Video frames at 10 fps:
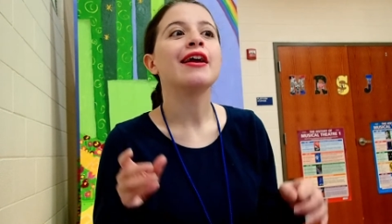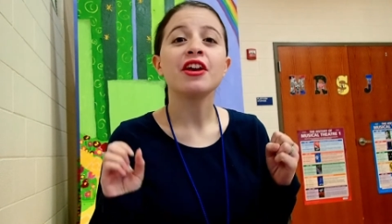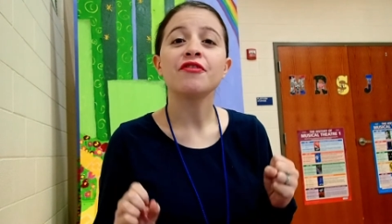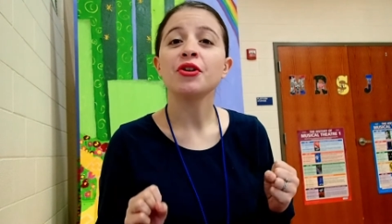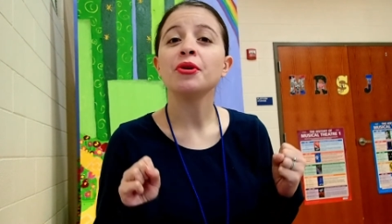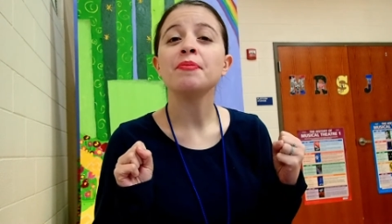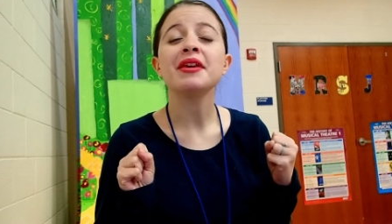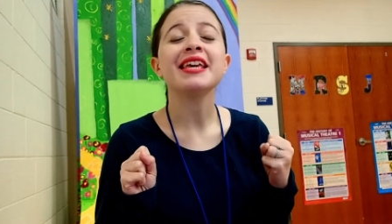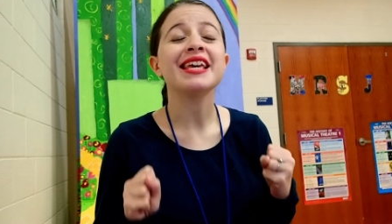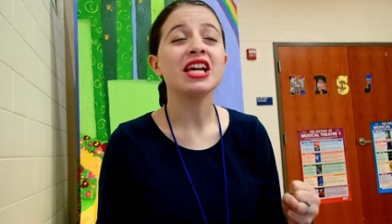if you would
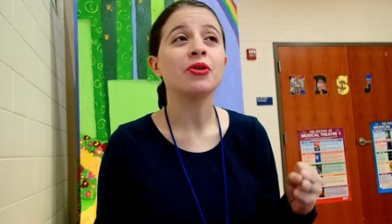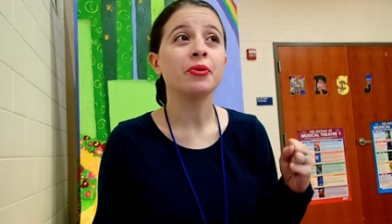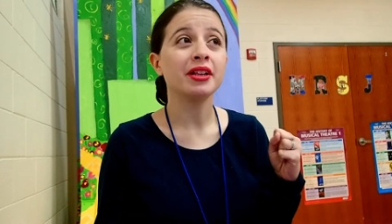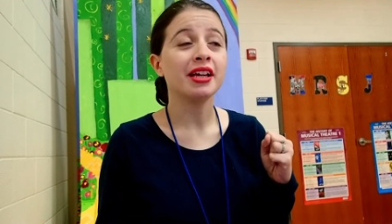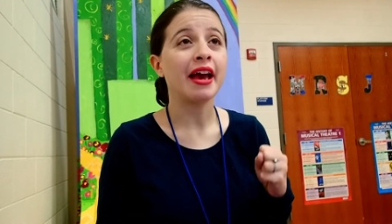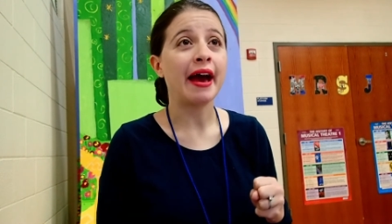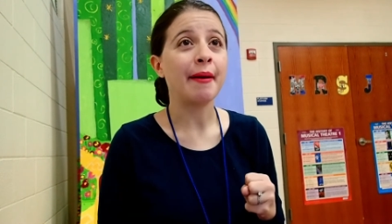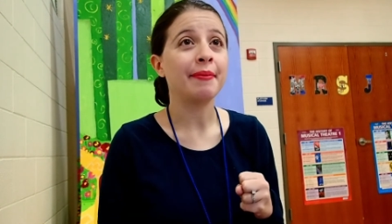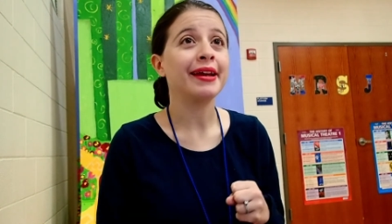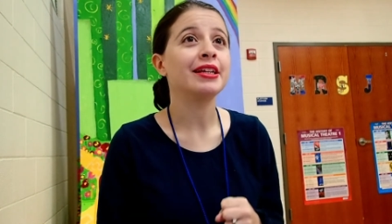be equally
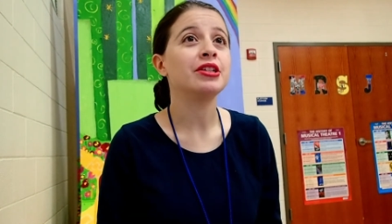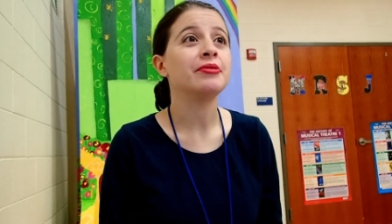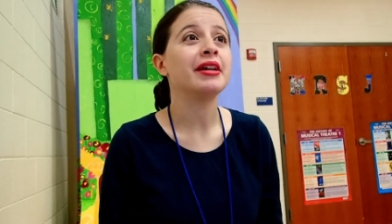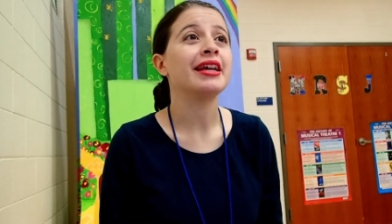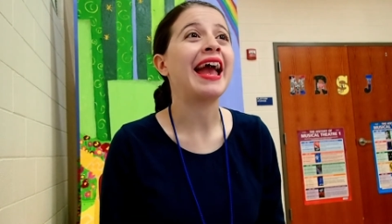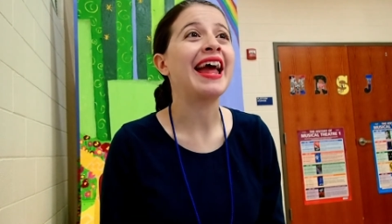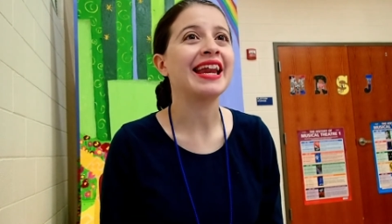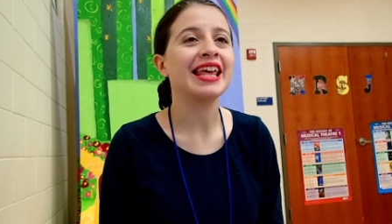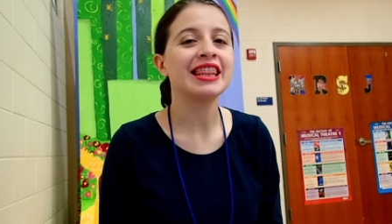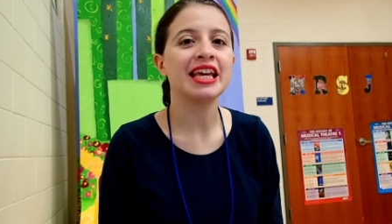happy doing
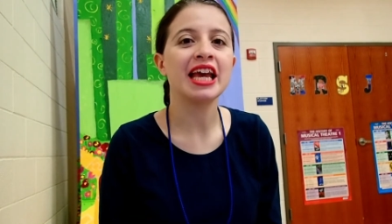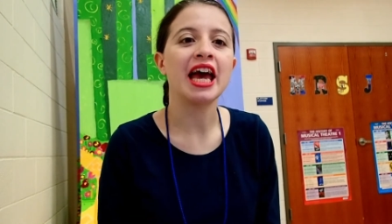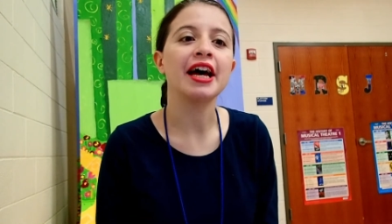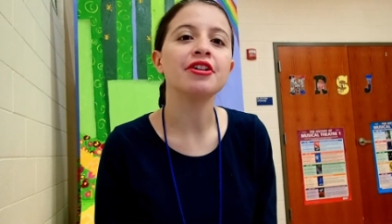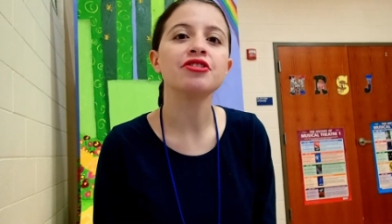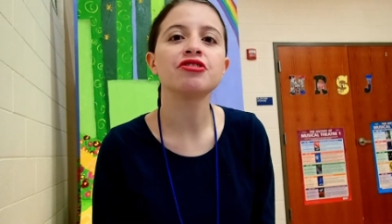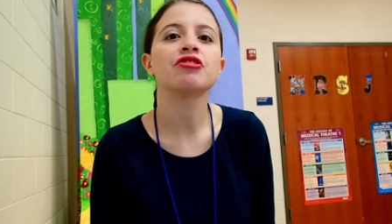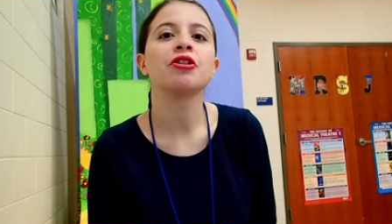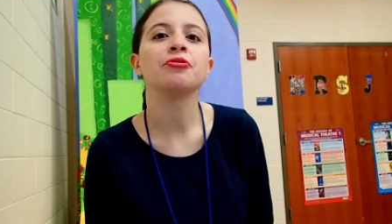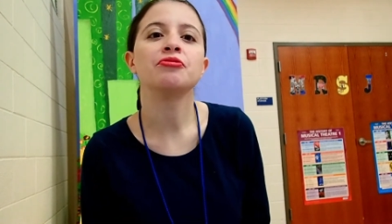anything else,
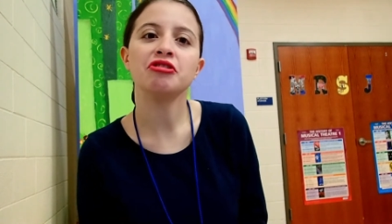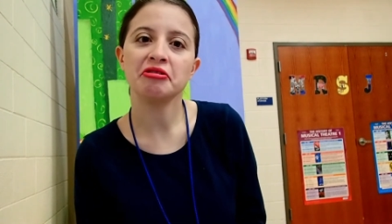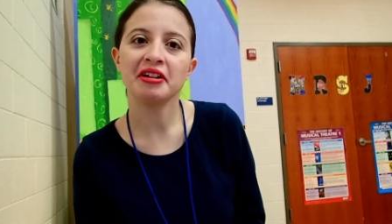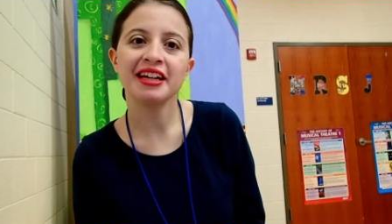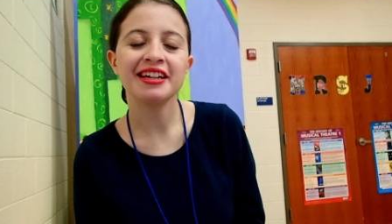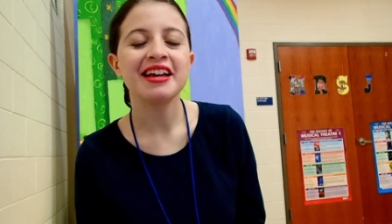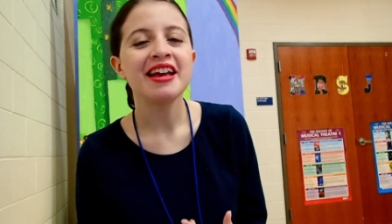go do it.